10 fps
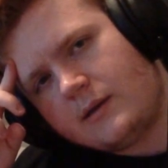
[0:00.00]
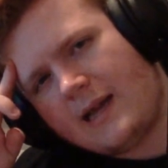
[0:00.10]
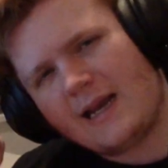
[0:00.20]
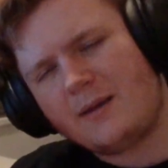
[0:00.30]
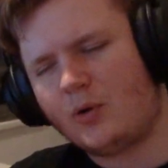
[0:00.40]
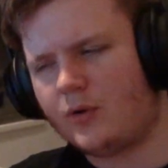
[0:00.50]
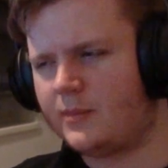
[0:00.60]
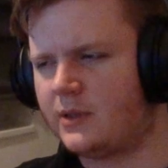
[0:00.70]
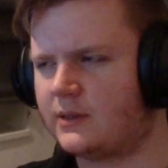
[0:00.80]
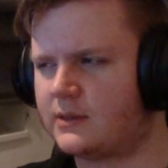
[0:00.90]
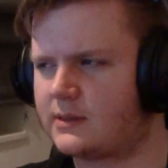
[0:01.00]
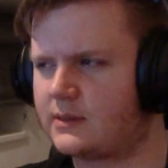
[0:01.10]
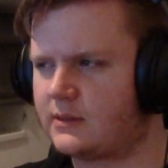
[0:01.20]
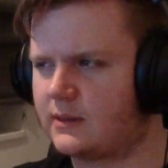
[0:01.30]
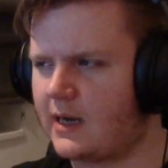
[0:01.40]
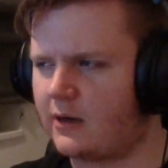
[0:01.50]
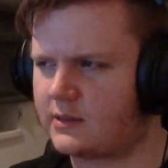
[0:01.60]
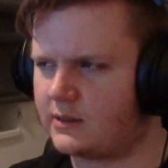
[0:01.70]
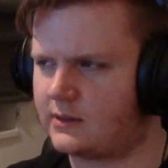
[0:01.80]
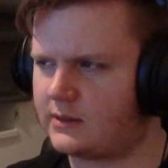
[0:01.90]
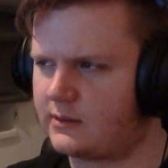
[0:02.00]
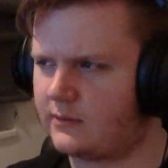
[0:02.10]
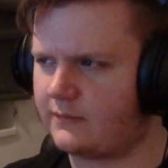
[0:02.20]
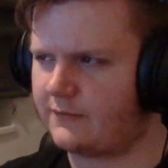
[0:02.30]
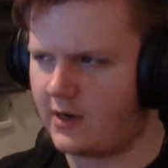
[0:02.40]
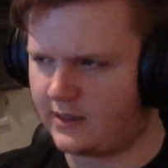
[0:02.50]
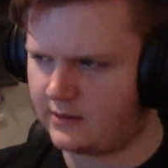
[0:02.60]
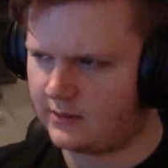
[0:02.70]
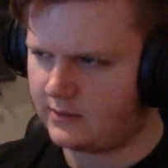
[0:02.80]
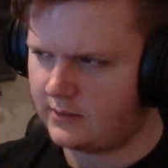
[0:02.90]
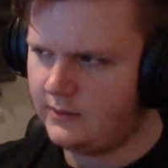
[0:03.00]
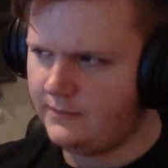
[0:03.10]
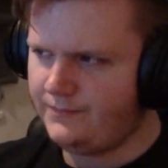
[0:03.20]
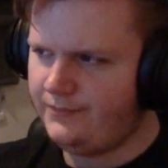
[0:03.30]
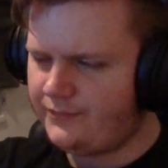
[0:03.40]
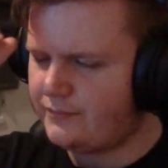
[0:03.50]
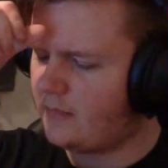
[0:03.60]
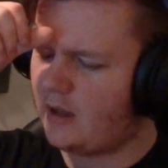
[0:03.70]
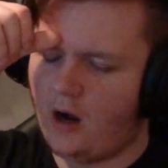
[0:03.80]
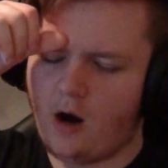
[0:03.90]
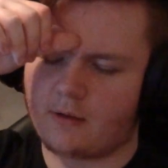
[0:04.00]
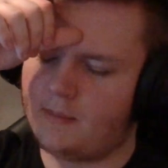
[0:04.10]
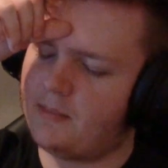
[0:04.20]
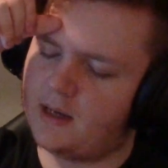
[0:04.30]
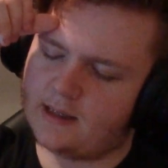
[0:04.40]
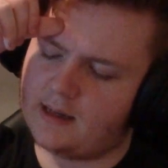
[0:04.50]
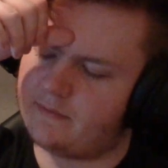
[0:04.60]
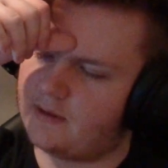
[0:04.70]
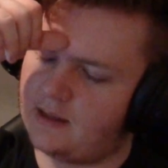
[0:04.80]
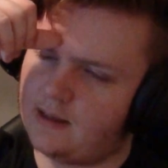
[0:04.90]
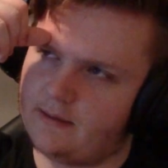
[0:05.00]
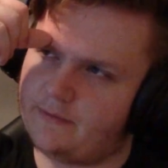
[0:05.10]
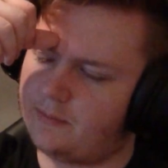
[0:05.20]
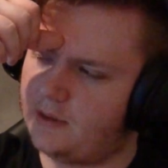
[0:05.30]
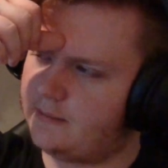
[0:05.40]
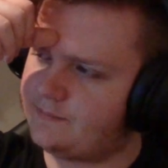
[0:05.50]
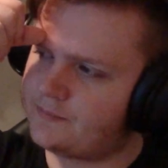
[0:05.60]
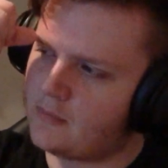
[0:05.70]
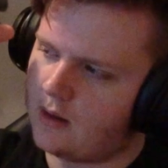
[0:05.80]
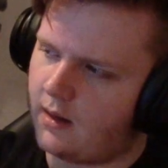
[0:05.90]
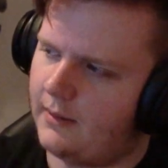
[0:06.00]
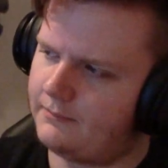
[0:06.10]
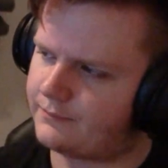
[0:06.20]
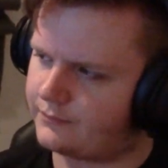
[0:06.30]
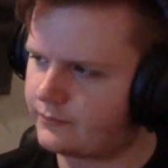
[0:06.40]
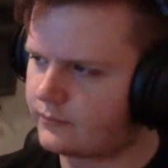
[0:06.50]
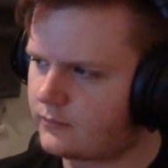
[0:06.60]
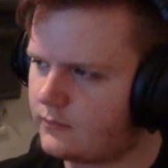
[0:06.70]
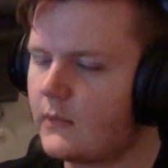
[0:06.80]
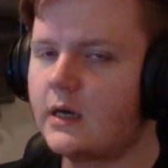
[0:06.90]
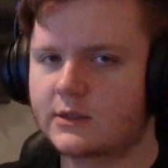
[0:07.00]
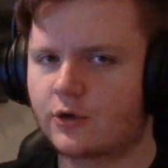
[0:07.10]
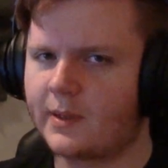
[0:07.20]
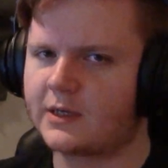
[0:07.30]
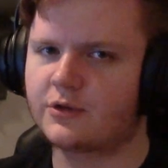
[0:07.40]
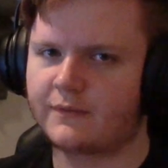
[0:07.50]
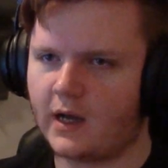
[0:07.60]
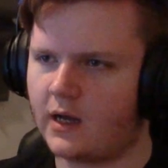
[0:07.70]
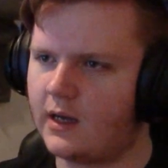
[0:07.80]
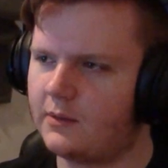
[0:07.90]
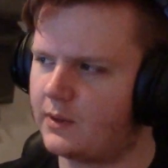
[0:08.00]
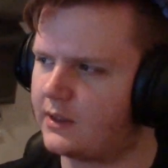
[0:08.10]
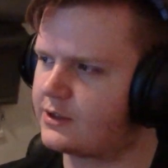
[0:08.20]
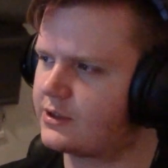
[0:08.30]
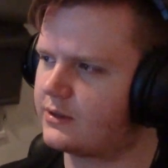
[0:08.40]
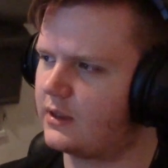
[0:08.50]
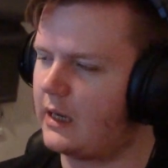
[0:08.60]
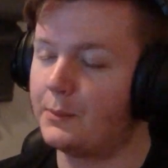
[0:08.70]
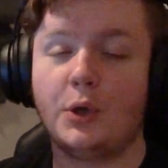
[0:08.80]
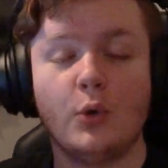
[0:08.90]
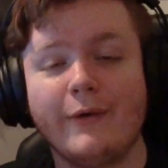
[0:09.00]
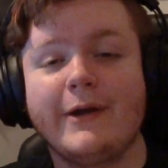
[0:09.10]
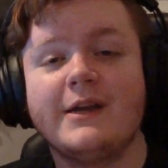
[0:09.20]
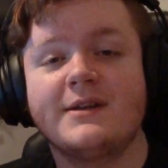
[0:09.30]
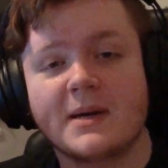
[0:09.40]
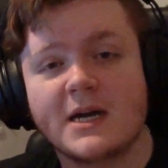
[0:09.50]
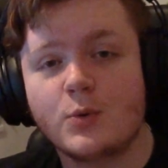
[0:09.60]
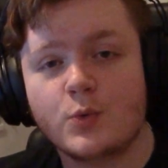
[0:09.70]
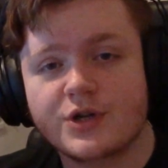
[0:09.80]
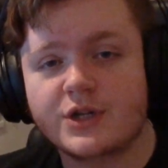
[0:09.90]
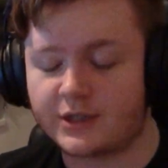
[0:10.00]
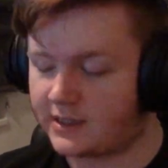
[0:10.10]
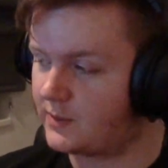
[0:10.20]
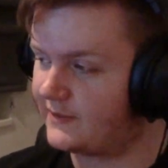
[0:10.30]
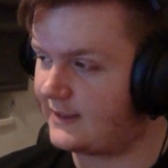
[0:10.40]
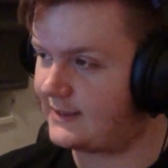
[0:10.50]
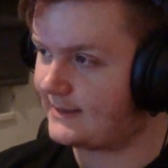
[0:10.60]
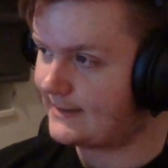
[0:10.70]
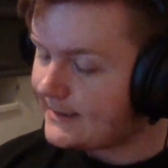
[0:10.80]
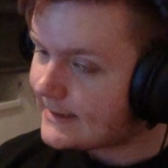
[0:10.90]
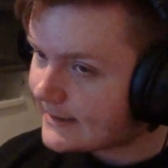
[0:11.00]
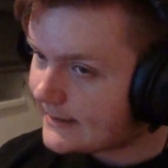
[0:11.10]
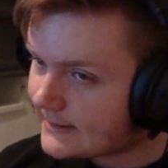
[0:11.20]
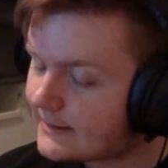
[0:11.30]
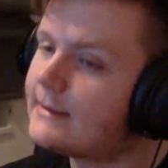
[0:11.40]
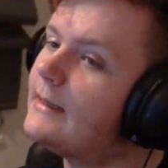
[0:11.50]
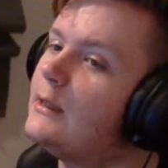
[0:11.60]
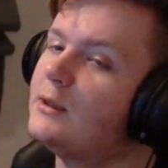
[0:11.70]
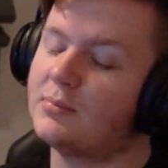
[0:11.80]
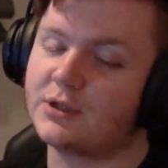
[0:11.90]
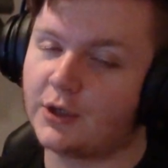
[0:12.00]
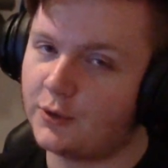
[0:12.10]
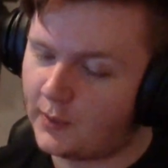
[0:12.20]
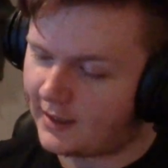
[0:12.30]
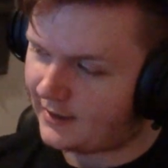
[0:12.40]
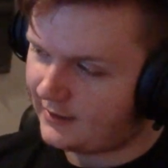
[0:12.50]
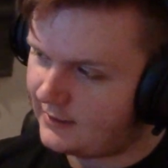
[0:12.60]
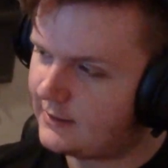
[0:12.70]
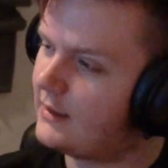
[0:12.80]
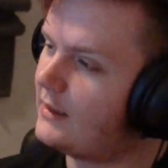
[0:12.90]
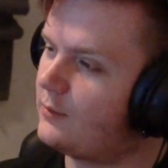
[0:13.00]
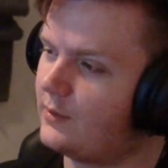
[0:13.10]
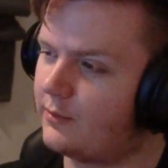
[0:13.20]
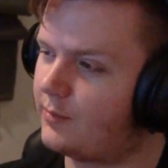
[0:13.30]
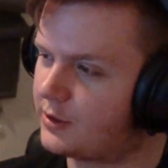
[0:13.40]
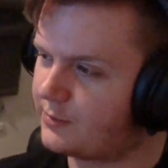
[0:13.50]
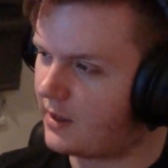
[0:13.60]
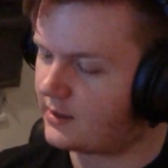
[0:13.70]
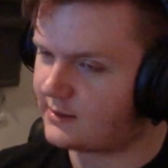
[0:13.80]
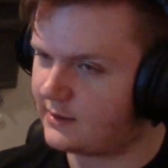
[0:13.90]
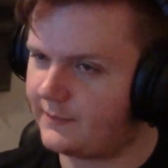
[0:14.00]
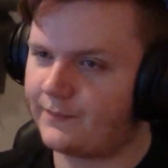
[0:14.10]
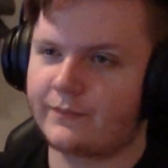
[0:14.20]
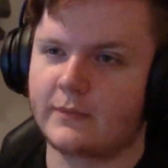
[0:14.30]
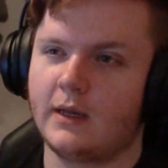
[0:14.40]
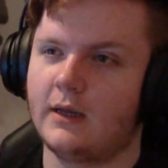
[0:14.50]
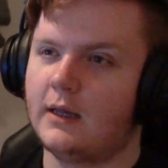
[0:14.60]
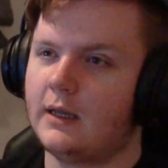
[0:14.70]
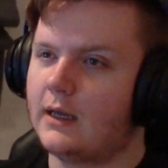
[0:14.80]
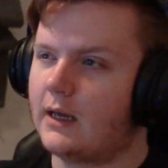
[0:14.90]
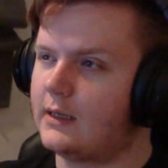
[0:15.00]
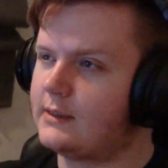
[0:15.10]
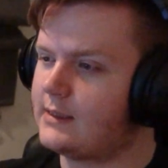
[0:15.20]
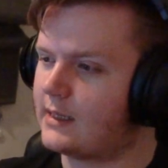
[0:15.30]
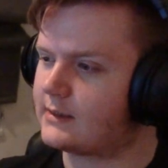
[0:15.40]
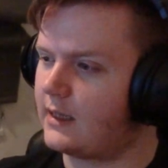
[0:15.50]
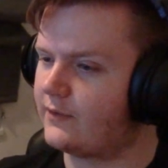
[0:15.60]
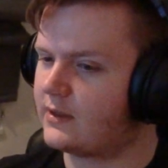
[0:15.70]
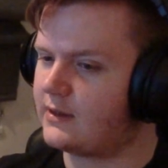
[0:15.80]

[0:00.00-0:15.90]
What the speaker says: Natalie Portman's character's friend. Can't remember her name for the life of me. I saw a picture of her, which I'm annoyed about because I would have liked to see that. But oh well, we will push past it. Yes, other